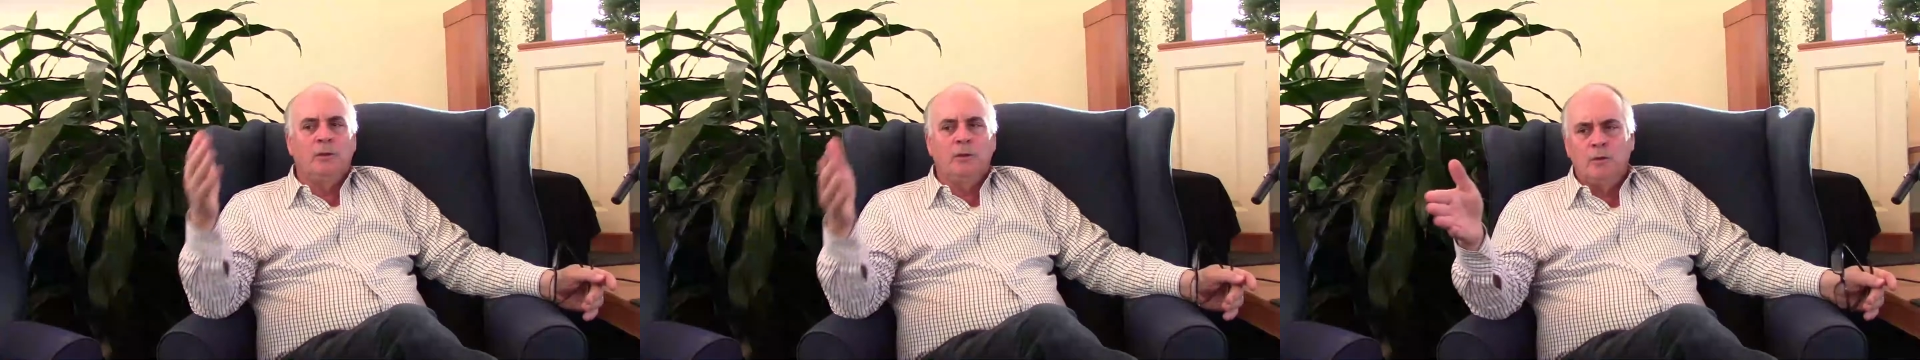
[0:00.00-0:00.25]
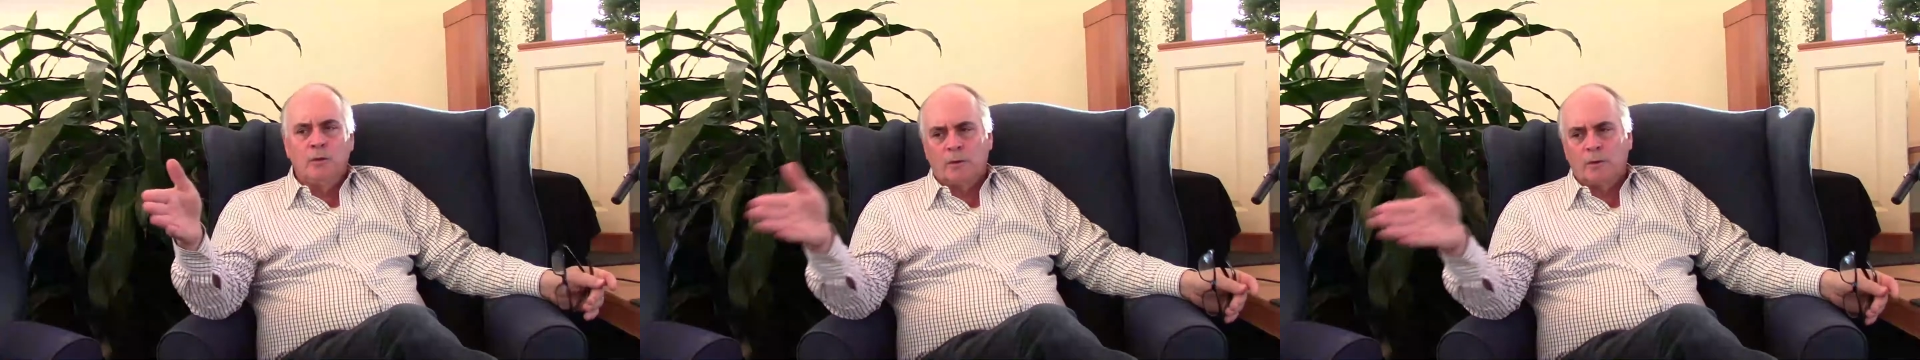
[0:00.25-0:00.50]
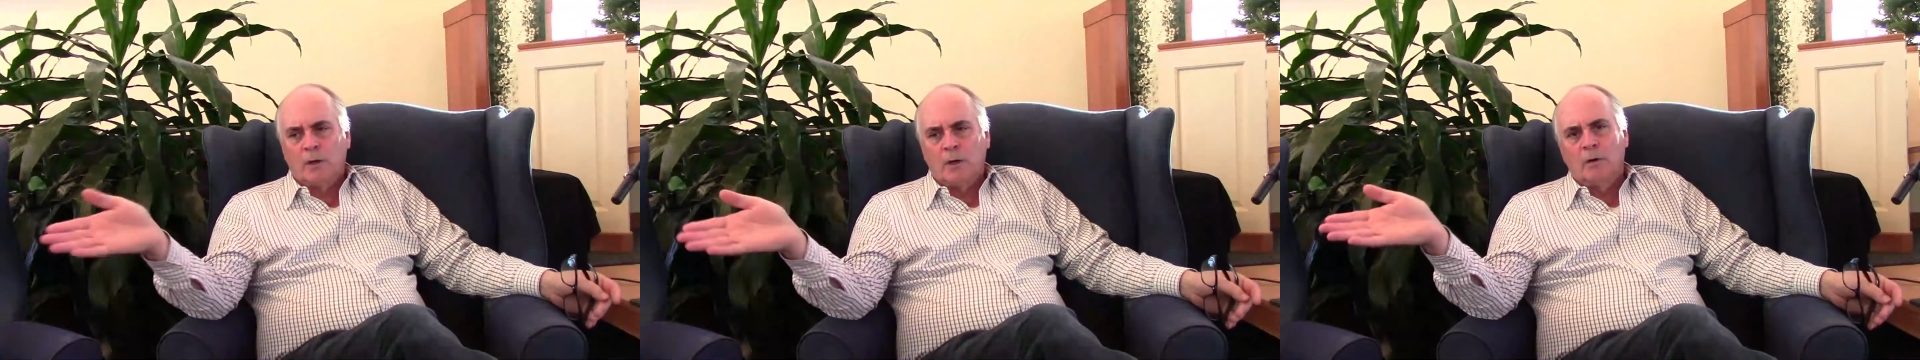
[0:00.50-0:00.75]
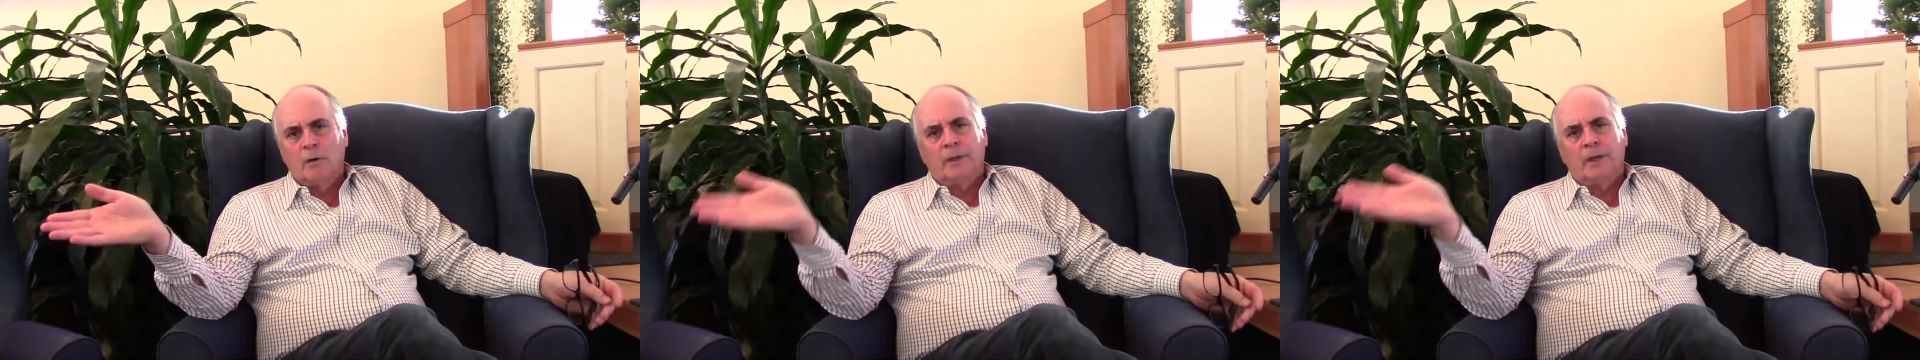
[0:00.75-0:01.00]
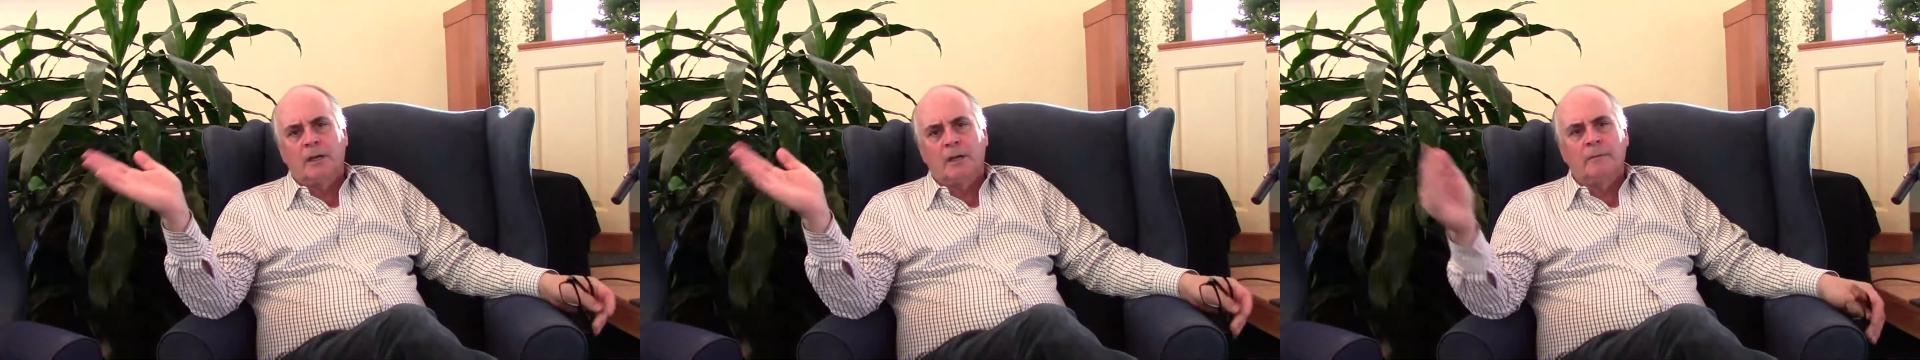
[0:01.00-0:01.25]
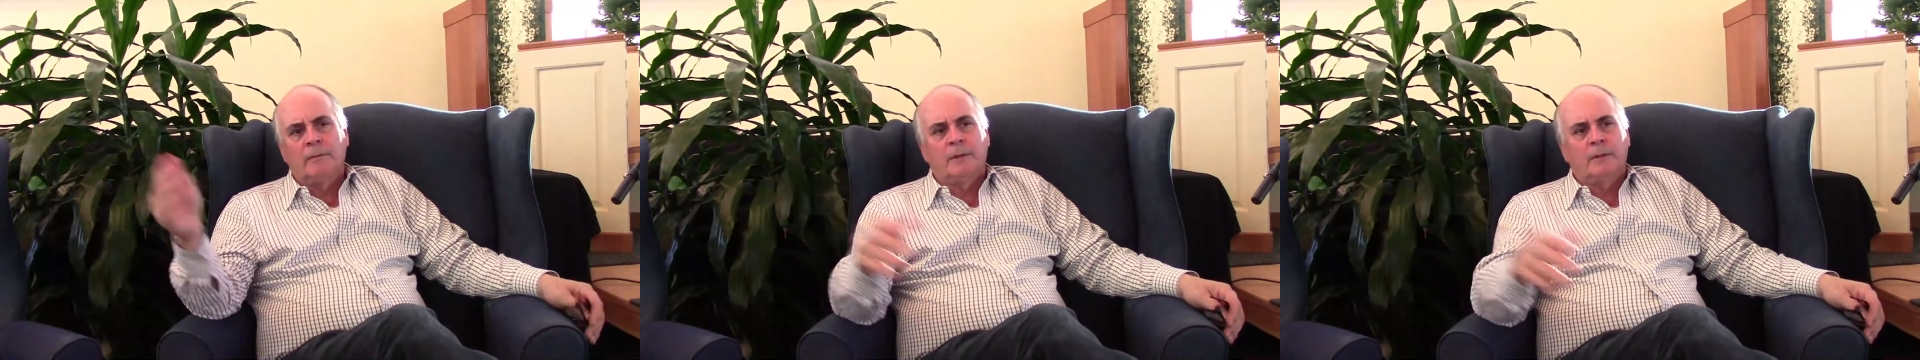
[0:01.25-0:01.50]
"You should go and
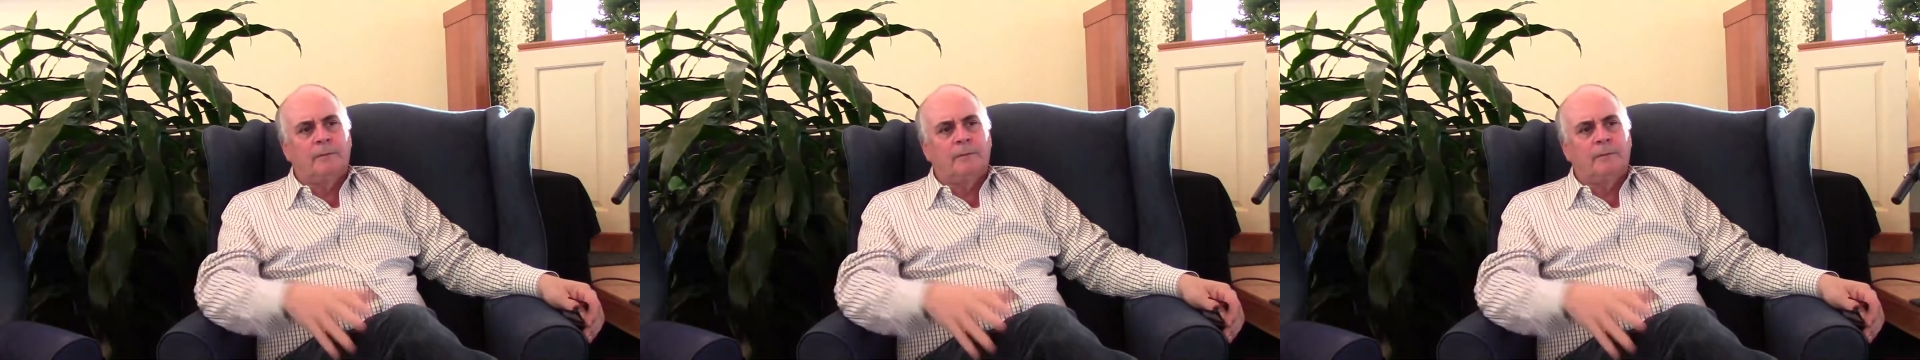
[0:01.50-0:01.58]
become a